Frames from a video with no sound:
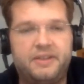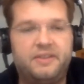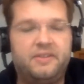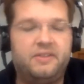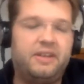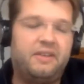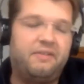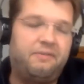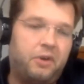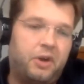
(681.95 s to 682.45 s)

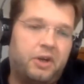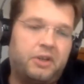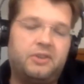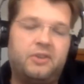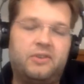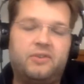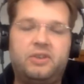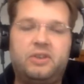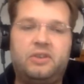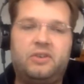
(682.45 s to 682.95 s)
and they worked
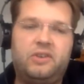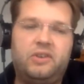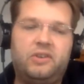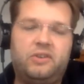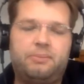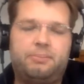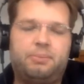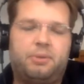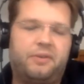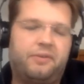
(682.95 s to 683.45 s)
on CTC
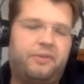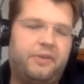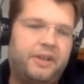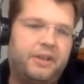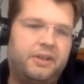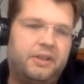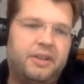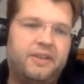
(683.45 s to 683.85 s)
support for that.